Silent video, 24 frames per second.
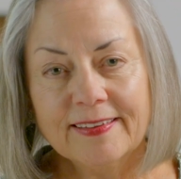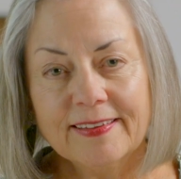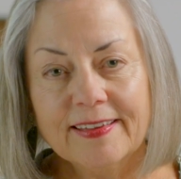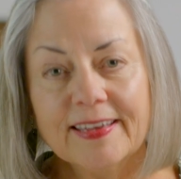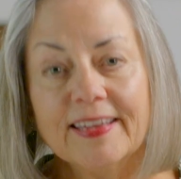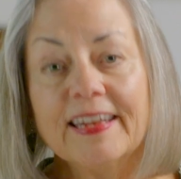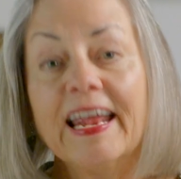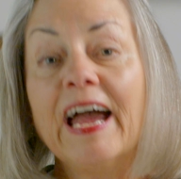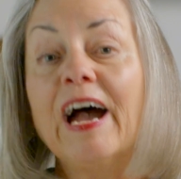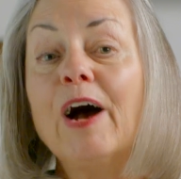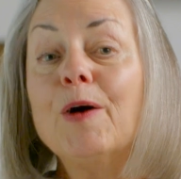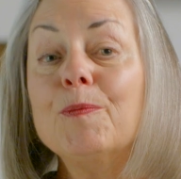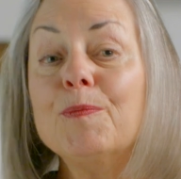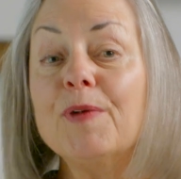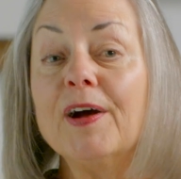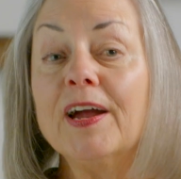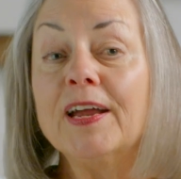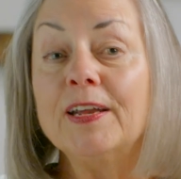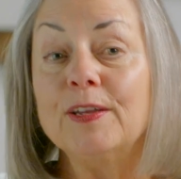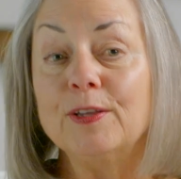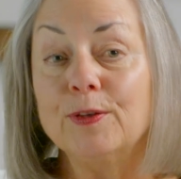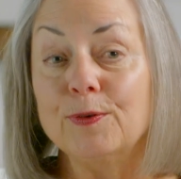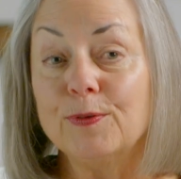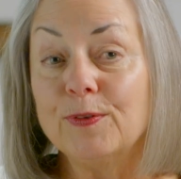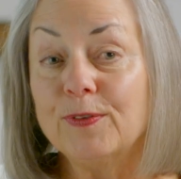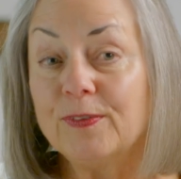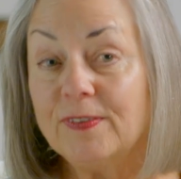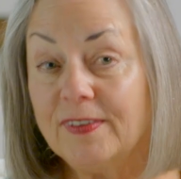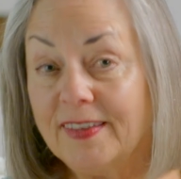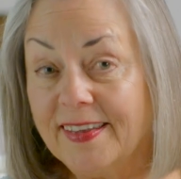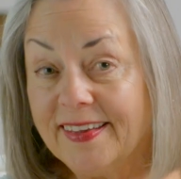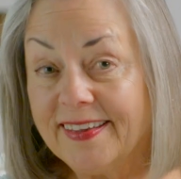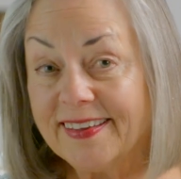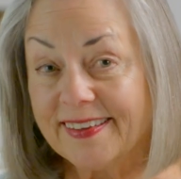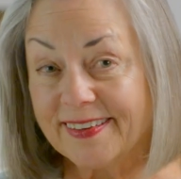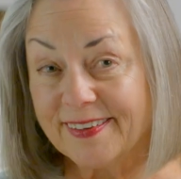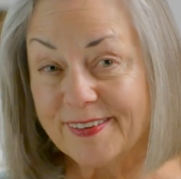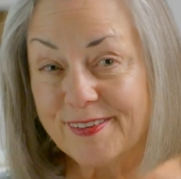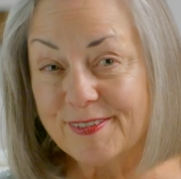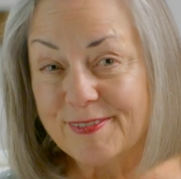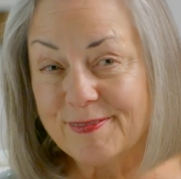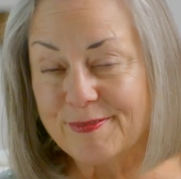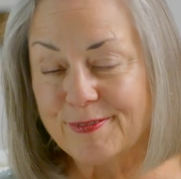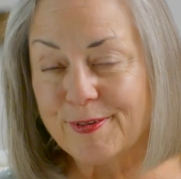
And how might you seek it